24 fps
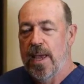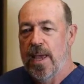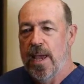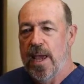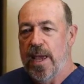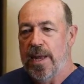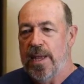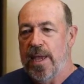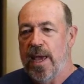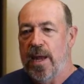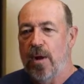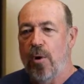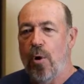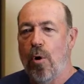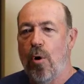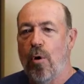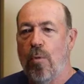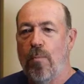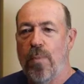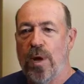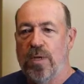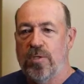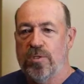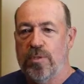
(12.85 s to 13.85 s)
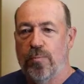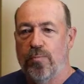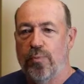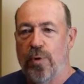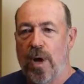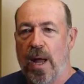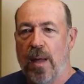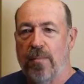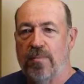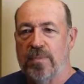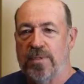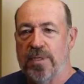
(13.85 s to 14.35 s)
And he had a whole bunch of
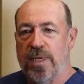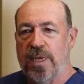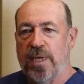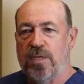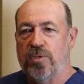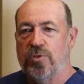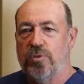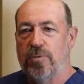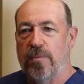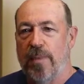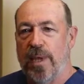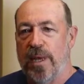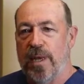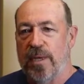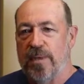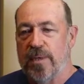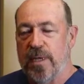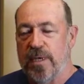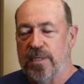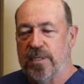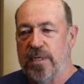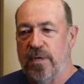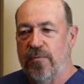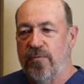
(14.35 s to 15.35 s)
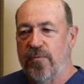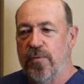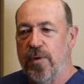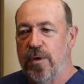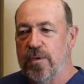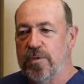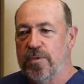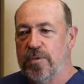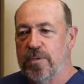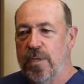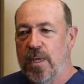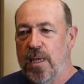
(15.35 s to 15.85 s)
problems instrumenting this. At
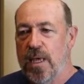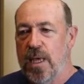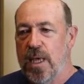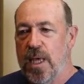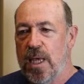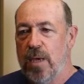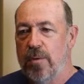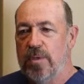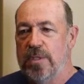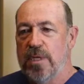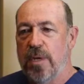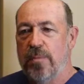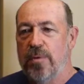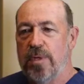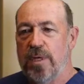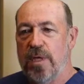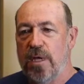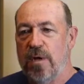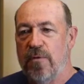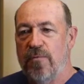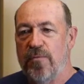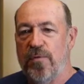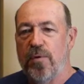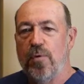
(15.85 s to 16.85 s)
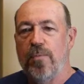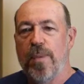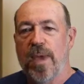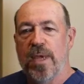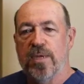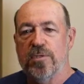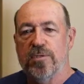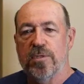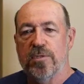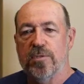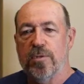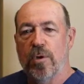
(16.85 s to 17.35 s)
first, he was able to get a few
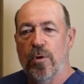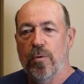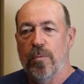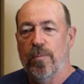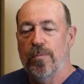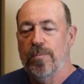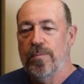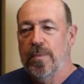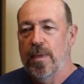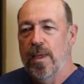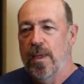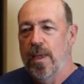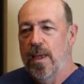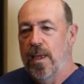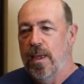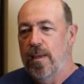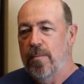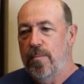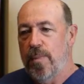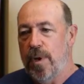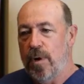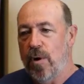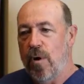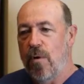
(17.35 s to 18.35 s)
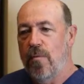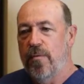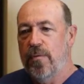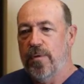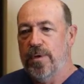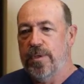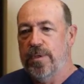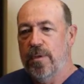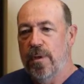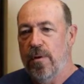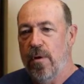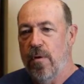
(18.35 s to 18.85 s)
patients home, but over
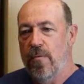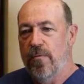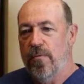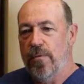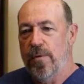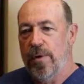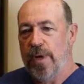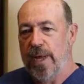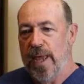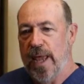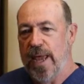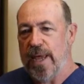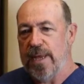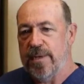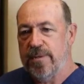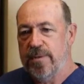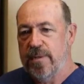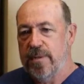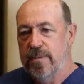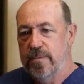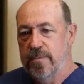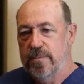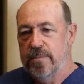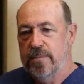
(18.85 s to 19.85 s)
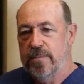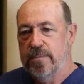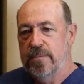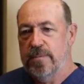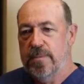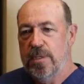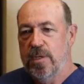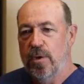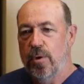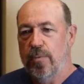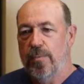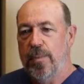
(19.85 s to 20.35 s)
an
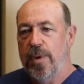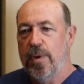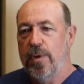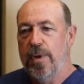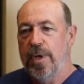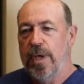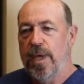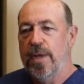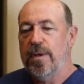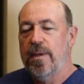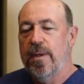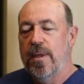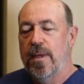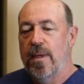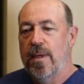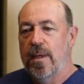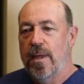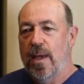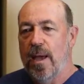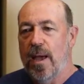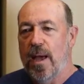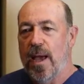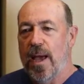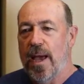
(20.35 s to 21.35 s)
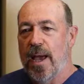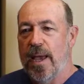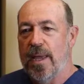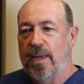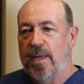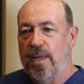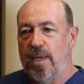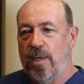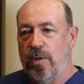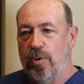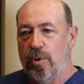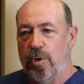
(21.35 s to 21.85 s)
8-year period,
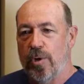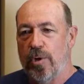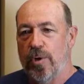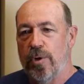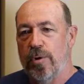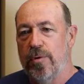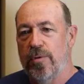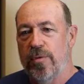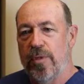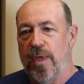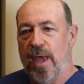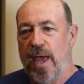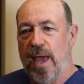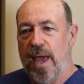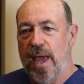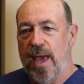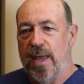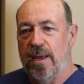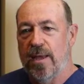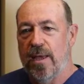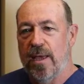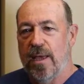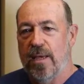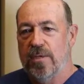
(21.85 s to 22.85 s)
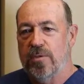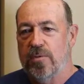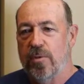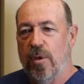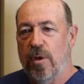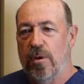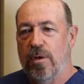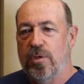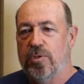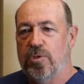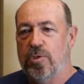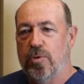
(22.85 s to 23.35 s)
he learned that as
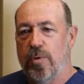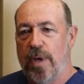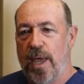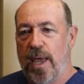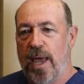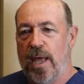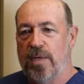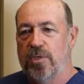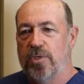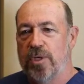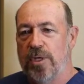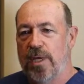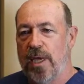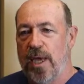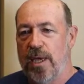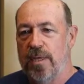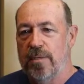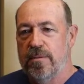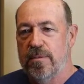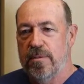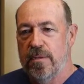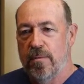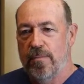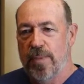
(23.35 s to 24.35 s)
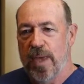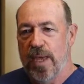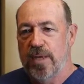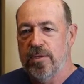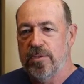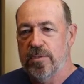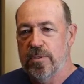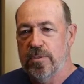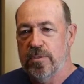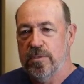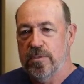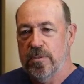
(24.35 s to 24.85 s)
long as you educate the
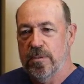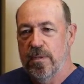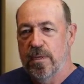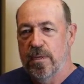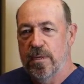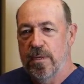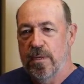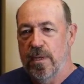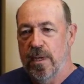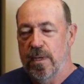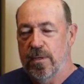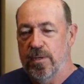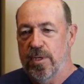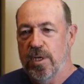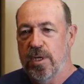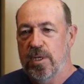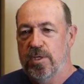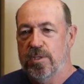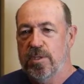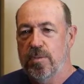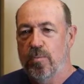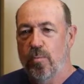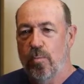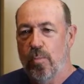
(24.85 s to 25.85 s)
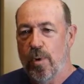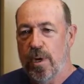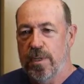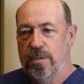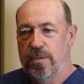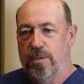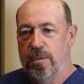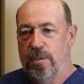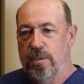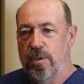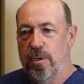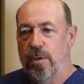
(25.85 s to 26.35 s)
patients and teach them
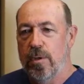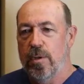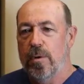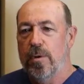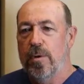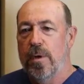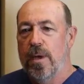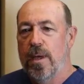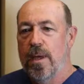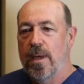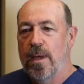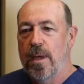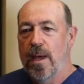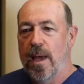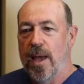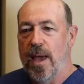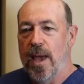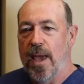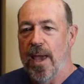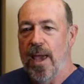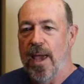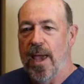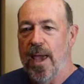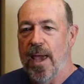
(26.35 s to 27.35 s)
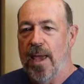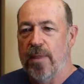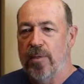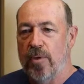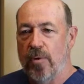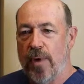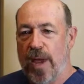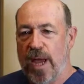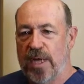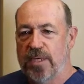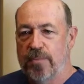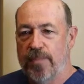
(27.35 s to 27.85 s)
what to do and
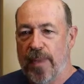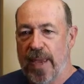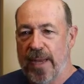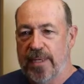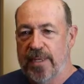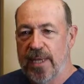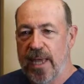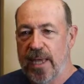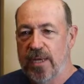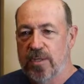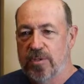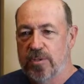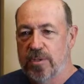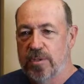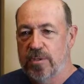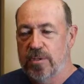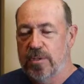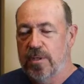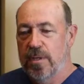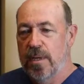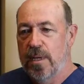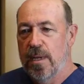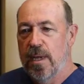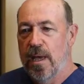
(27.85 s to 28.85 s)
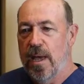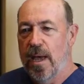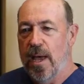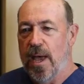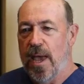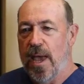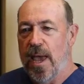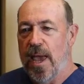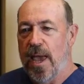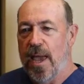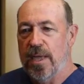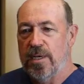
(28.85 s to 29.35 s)
their expectations
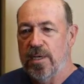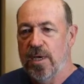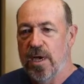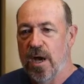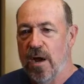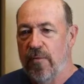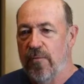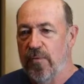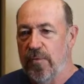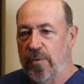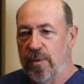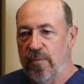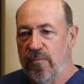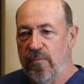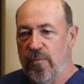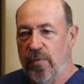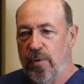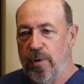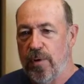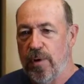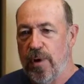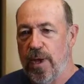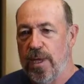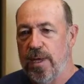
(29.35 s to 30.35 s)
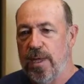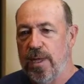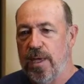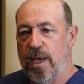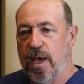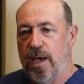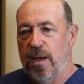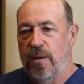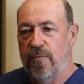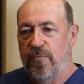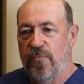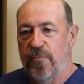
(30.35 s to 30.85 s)
and cover them for any
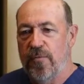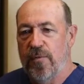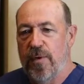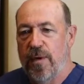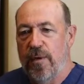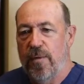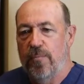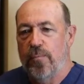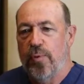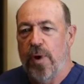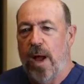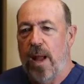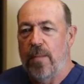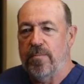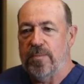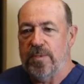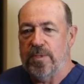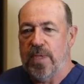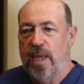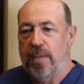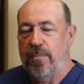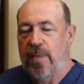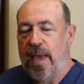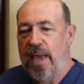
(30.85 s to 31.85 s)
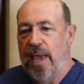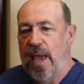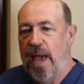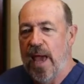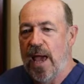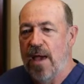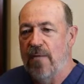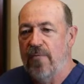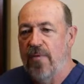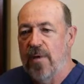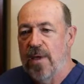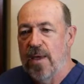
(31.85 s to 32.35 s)
kind of problems they may
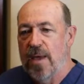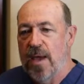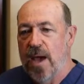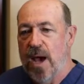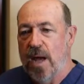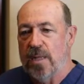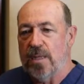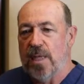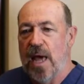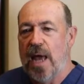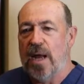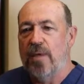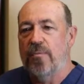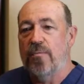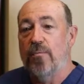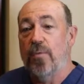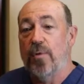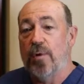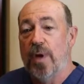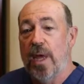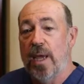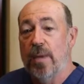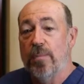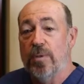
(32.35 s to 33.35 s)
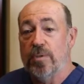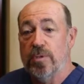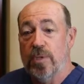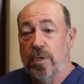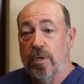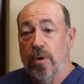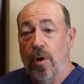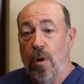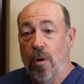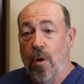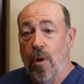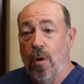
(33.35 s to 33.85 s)
have, a lot of them were able to
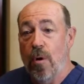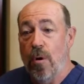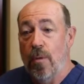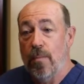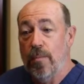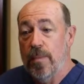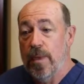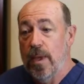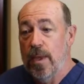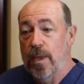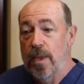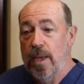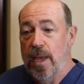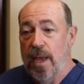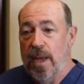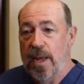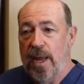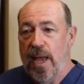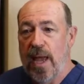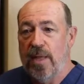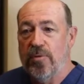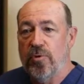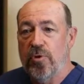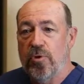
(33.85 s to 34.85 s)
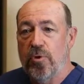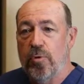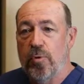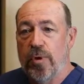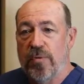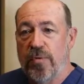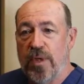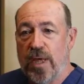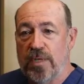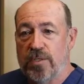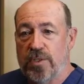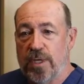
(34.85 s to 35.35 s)
go home, and it had to do
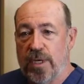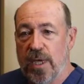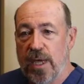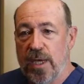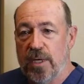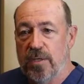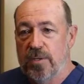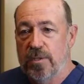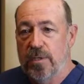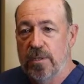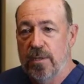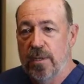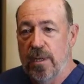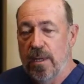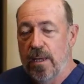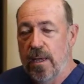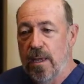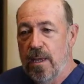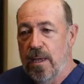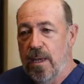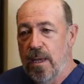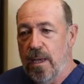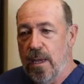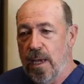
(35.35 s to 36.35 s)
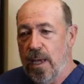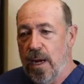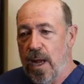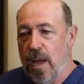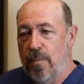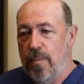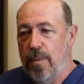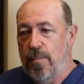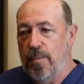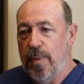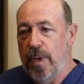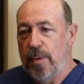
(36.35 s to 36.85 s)
with education. And
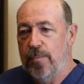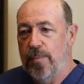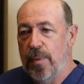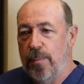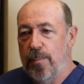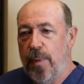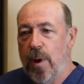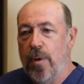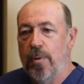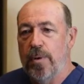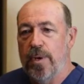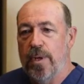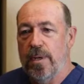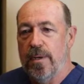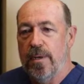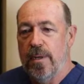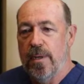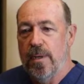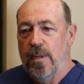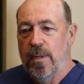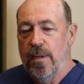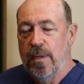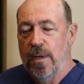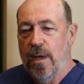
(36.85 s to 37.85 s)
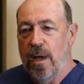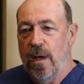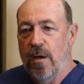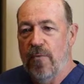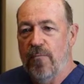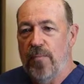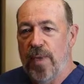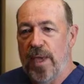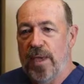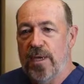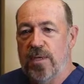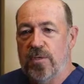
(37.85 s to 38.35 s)
I'm a big proponent
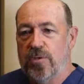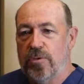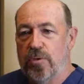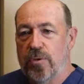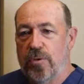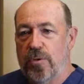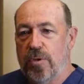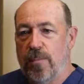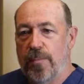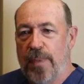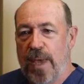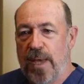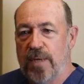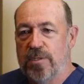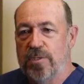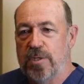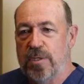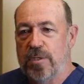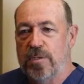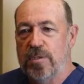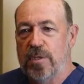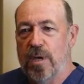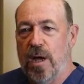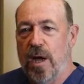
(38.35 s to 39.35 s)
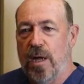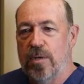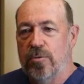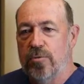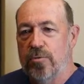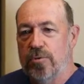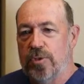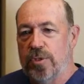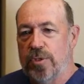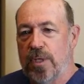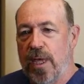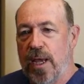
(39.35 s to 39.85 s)
of making sure the patients
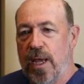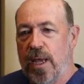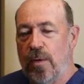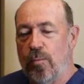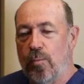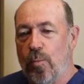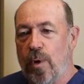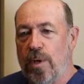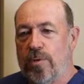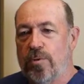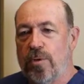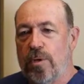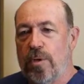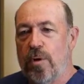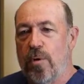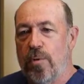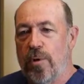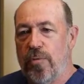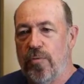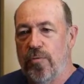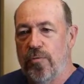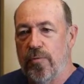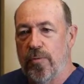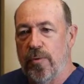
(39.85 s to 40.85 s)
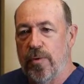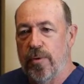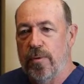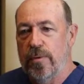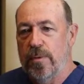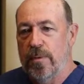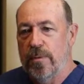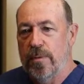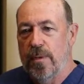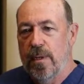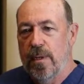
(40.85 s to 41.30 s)
understand what they're going through,